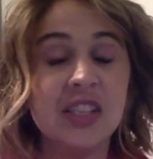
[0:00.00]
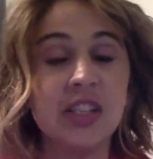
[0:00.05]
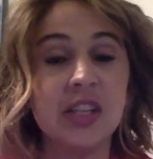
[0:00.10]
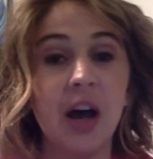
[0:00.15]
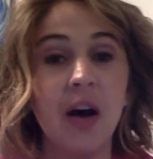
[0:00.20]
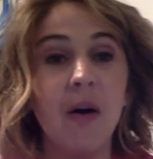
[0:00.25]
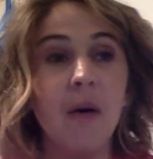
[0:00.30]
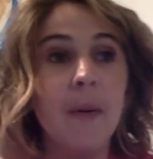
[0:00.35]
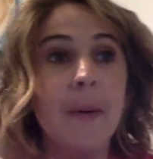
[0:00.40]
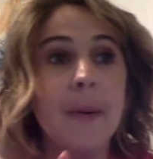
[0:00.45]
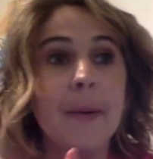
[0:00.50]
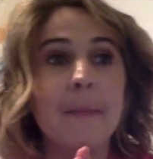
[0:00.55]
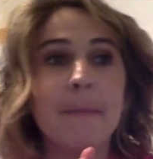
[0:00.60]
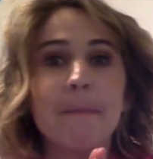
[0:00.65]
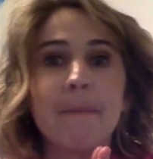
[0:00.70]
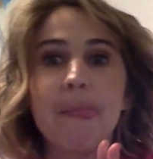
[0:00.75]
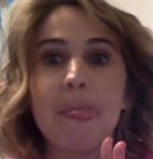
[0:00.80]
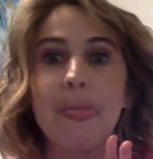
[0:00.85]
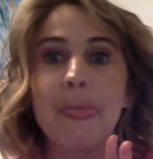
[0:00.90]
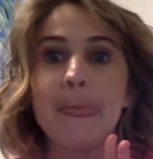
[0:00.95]
so,
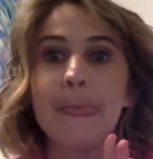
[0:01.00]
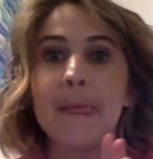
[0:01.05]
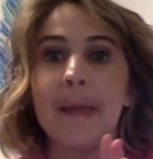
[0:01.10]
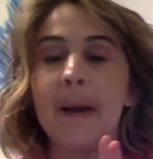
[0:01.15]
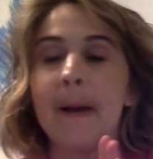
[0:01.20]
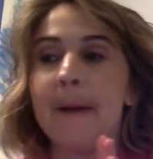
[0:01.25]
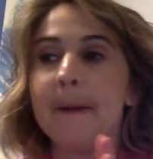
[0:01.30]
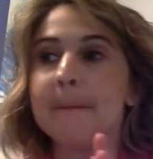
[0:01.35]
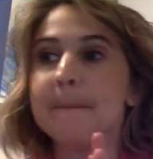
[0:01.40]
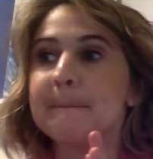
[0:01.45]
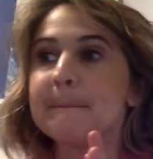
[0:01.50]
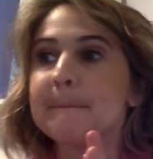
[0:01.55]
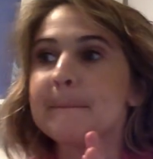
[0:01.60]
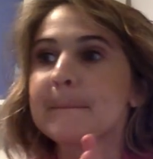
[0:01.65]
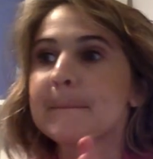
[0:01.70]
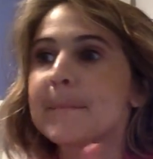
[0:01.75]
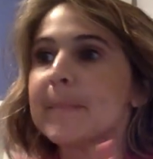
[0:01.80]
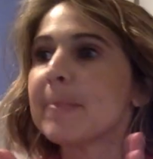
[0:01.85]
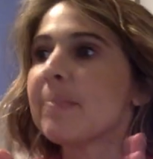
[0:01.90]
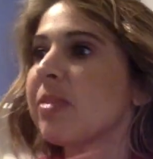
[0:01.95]
um,
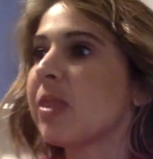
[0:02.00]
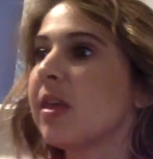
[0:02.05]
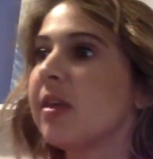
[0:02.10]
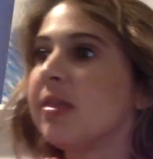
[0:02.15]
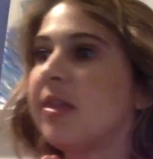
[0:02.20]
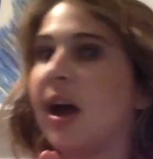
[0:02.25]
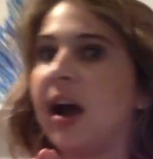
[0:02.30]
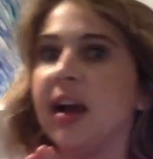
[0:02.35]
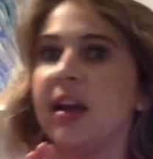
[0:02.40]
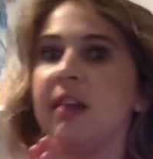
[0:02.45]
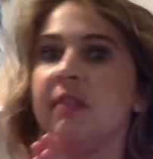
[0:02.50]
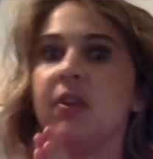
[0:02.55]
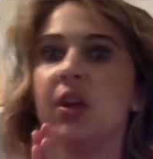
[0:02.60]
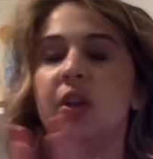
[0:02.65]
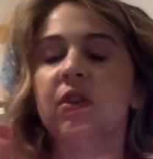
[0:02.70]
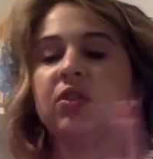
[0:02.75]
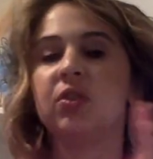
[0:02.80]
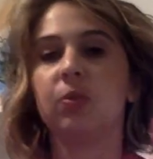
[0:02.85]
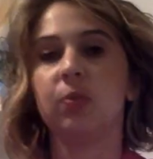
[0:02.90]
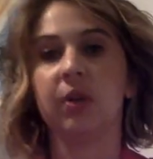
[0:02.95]
that,
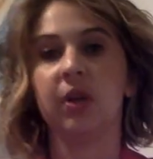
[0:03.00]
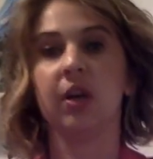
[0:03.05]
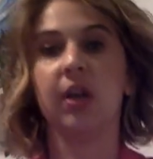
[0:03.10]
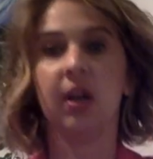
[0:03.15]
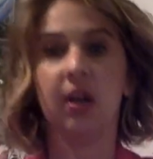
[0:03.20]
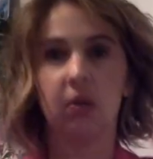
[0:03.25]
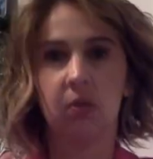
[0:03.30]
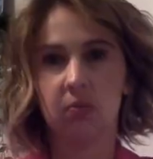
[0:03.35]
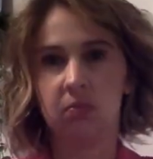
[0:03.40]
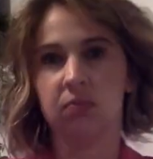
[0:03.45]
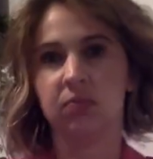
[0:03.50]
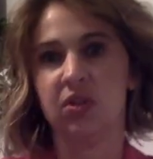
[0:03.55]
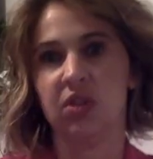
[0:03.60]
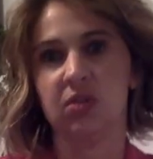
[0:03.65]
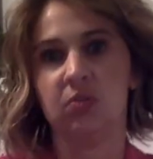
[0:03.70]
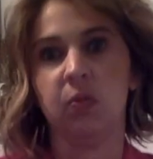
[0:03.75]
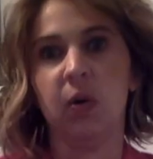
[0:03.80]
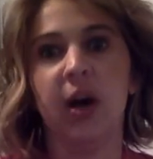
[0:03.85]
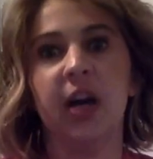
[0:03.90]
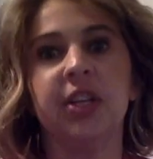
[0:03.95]
and so we were kind of
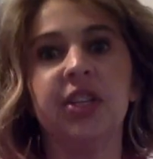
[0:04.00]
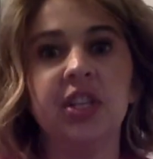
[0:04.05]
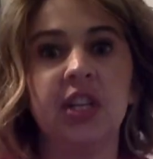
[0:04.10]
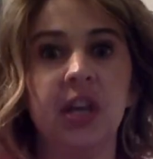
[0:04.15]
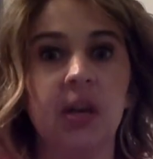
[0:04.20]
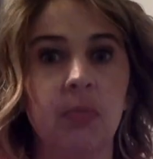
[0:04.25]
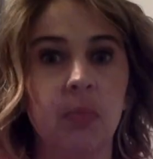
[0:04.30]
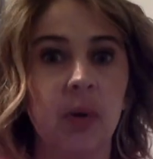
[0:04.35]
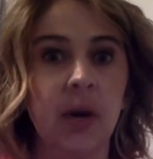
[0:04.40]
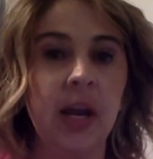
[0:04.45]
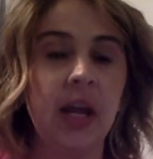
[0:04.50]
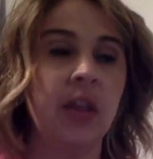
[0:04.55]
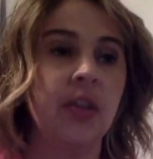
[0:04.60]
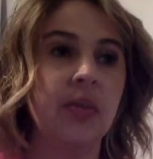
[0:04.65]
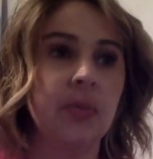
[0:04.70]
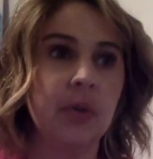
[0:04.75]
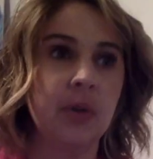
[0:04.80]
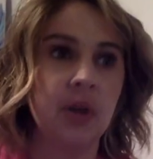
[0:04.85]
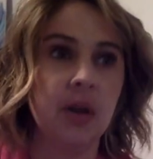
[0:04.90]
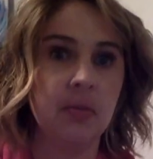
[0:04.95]
just watching it, praying
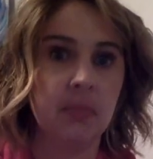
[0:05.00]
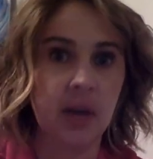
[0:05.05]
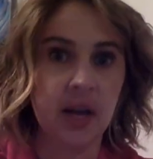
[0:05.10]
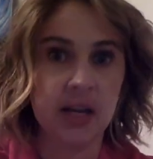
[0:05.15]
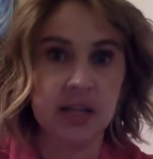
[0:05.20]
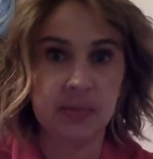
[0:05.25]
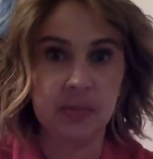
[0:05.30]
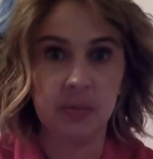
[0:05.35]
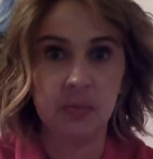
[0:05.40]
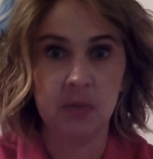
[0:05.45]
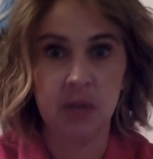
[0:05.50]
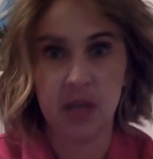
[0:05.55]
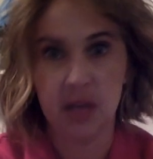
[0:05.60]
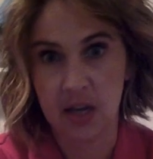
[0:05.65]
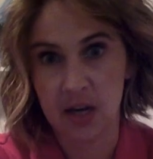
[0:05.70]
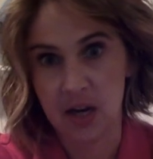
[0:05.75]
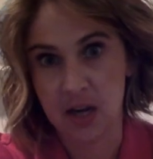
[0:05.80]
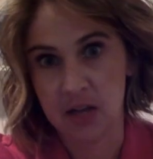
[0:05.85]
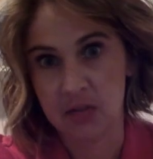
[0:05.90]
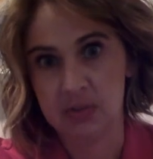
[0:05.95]
through it, my husband, me,
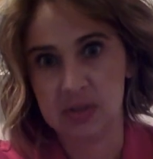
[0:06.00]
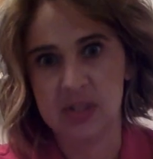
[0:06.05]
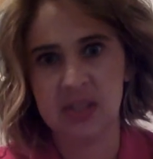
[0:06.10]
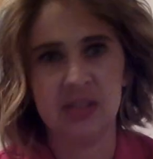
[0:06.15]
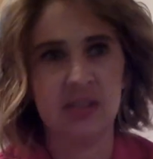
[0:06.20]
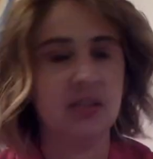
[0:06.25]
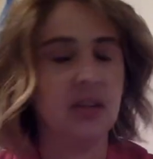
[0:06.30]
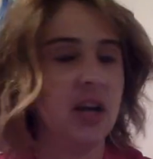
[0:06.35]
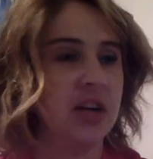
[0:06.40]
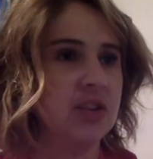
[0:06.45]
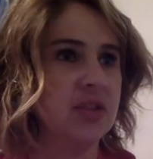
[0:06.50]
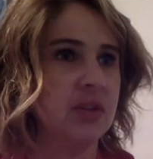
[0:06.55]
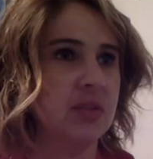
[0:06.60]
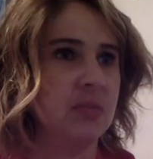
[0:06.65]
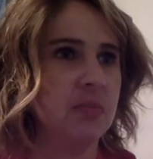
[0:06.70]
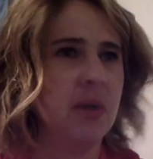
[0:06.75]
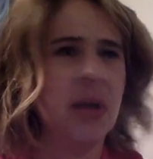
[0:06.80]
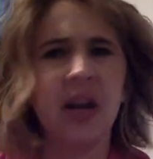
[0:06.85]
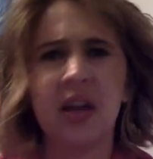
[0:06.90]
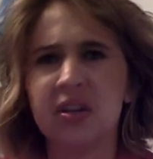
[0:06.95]
and I was, I took
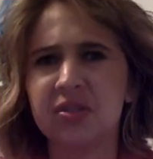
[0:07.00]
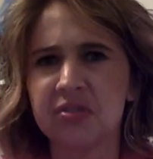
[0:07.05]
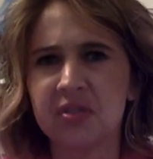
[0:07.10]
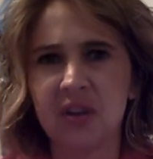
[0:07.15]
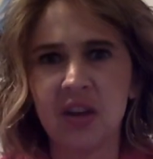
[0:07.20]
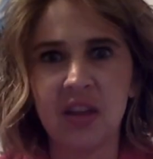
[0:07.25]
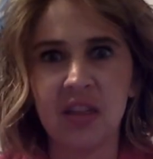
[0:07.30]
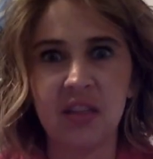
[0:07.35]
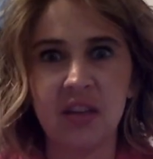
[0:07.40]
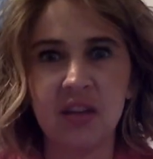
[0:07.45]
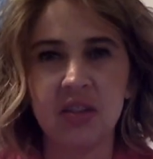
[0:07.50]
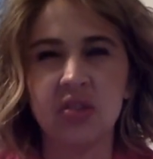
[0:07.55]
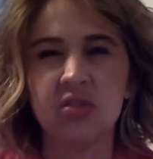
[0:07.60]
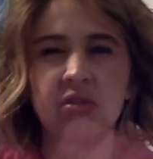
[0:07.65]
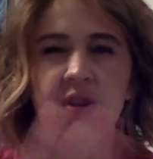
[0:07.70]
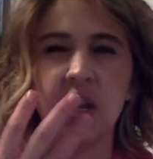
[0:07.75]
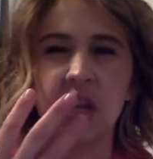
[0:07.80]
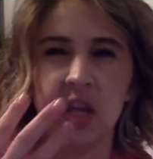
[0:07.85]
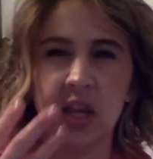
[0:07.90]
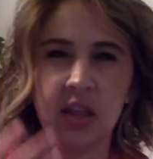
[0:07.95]
Benadryl, I think, to
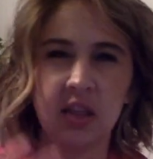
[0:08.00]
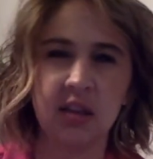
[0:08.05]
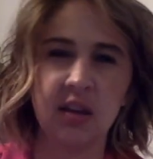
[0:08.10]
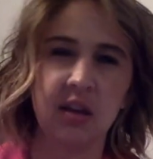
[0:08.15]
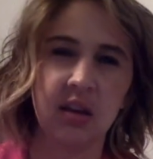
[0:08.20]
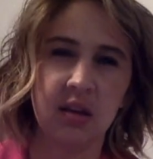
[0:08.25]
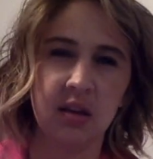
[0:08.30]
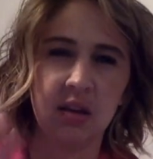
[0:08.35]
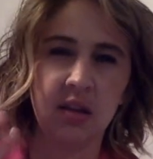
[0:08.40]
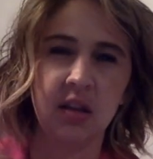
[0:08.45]
try and get the,